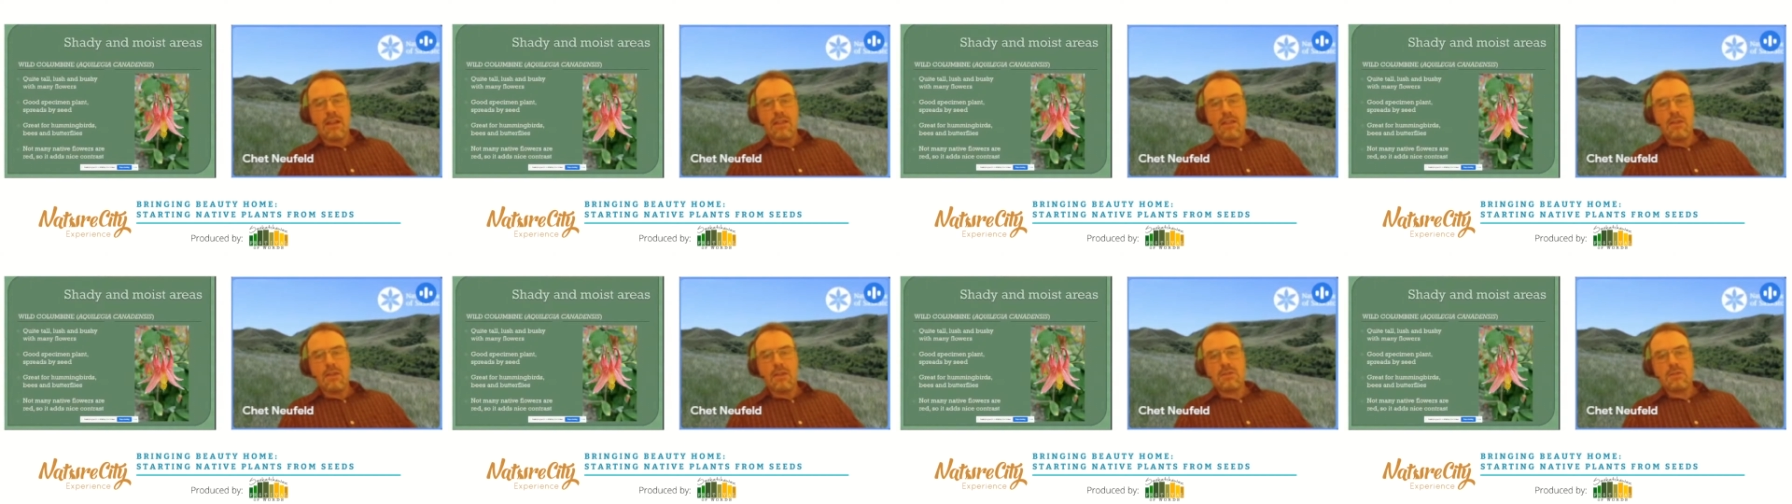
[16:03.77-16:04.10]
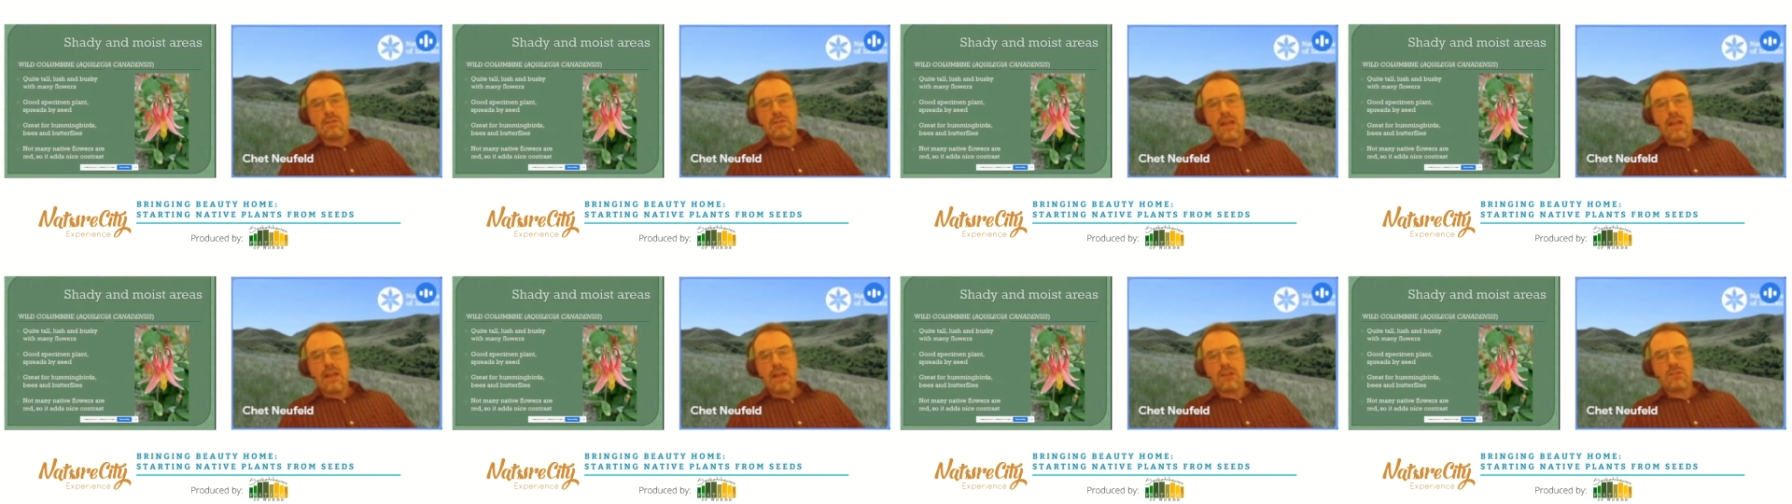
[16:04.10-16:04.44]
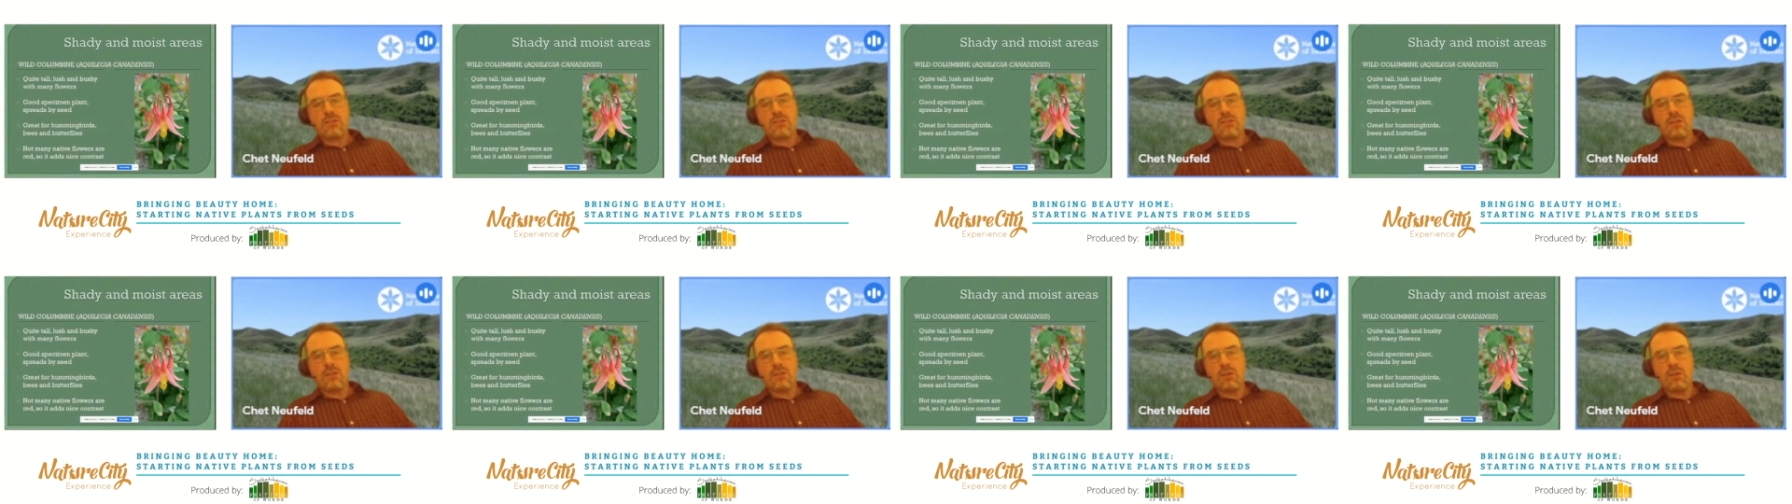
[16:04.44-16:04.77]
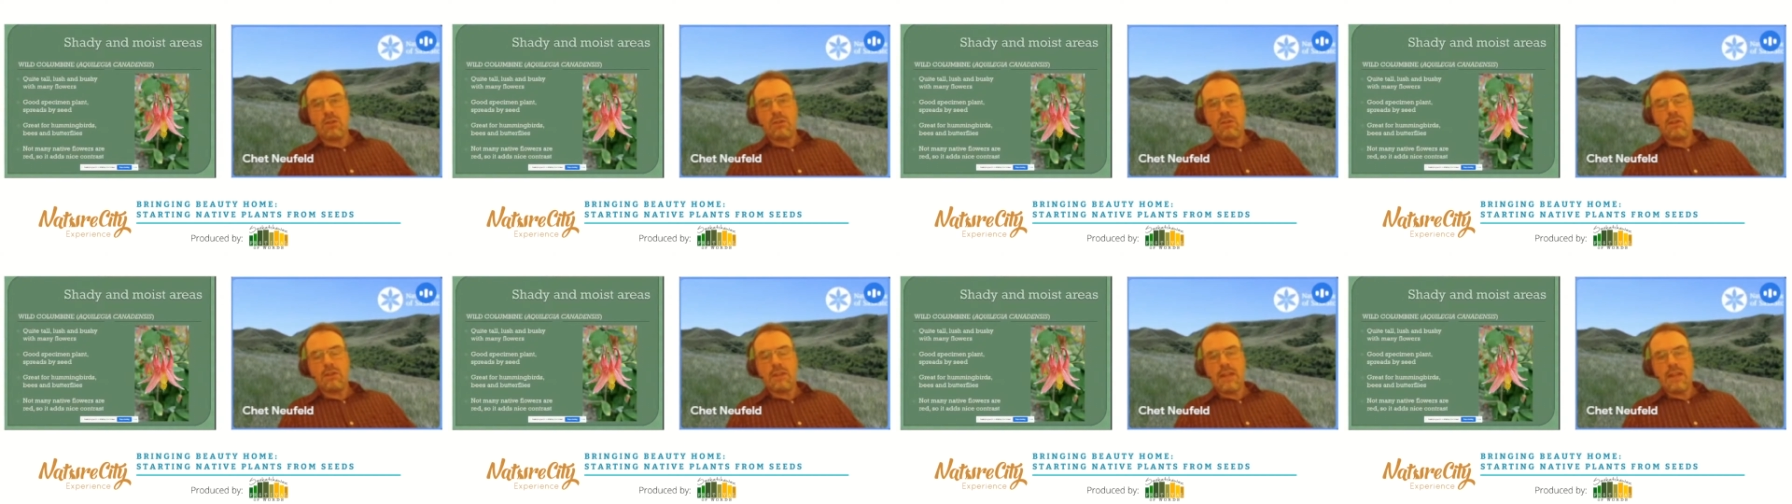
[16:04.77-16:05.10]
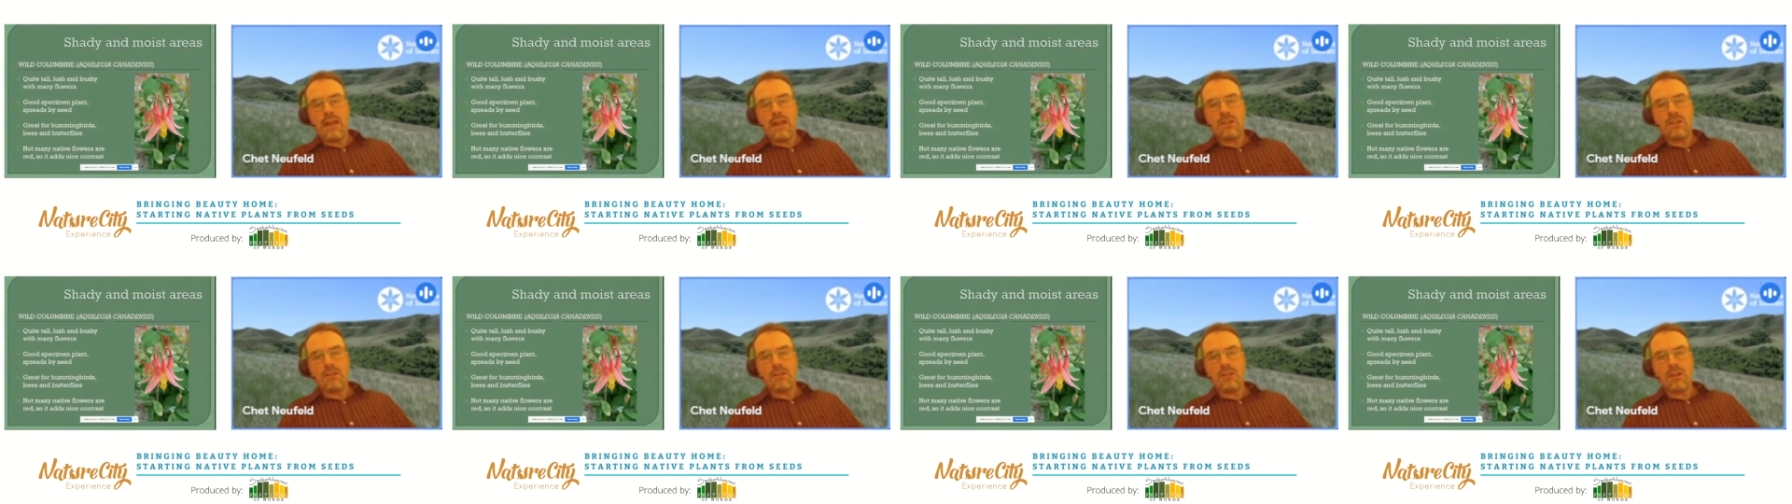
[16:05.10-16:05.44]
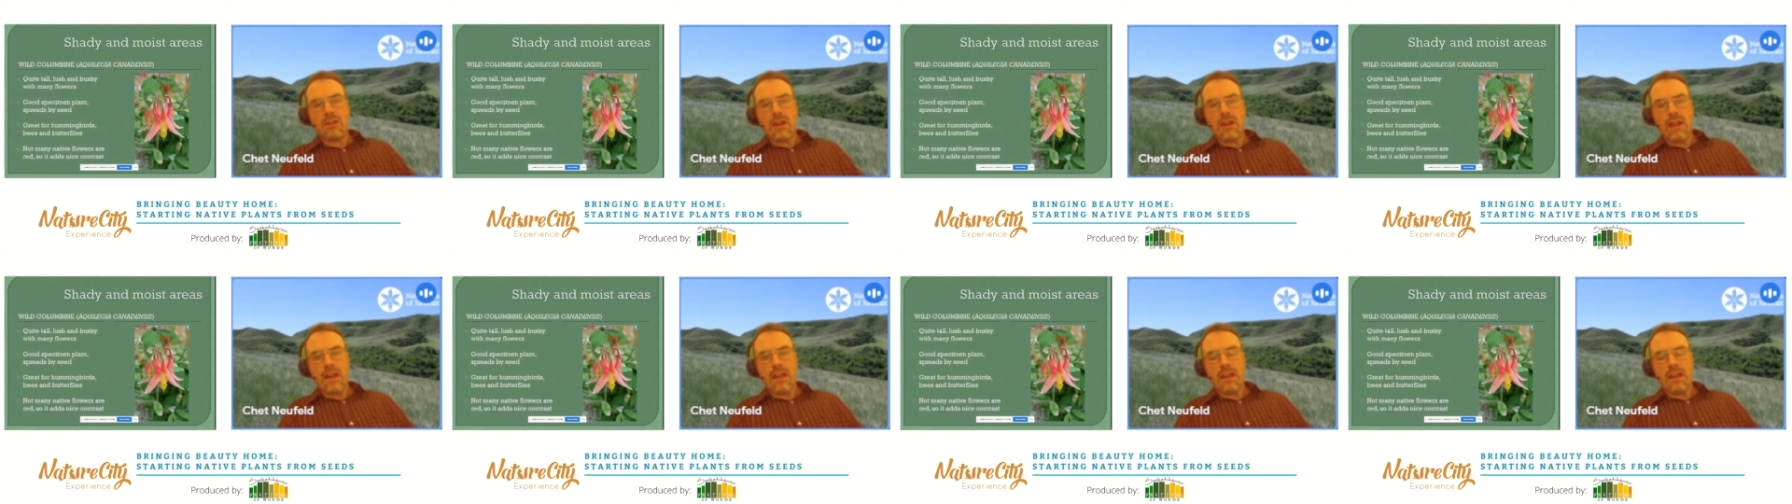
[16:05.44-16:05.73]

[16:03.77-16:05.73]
Those actually hold the nectar,